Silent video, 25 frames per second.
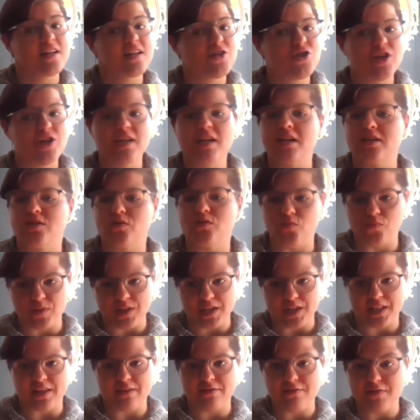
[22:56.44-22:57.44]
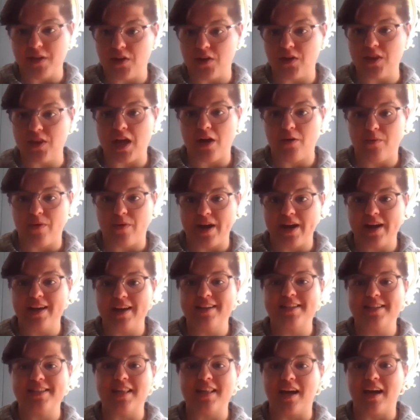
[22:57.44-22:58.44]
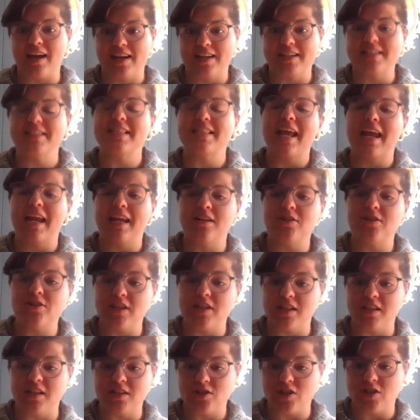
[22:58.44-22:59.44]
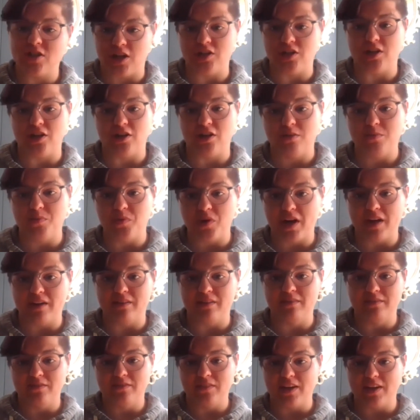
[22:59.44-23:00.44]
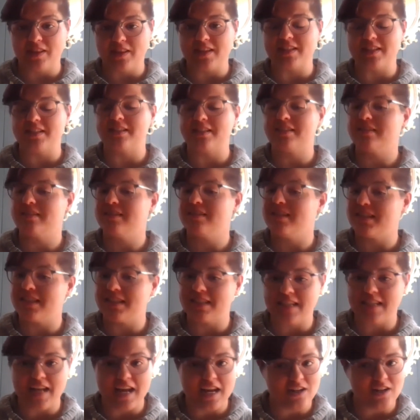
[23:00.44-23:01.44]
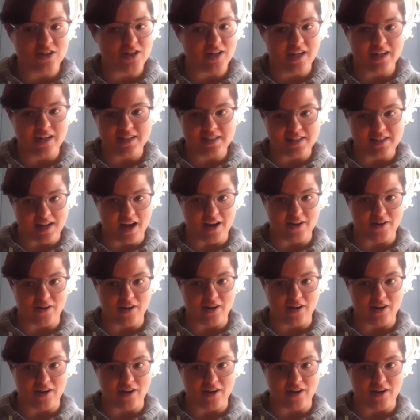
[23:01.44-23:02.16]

She doesn't really feel that way. It's the HD that's changing her brain, right? This is the HD, it's not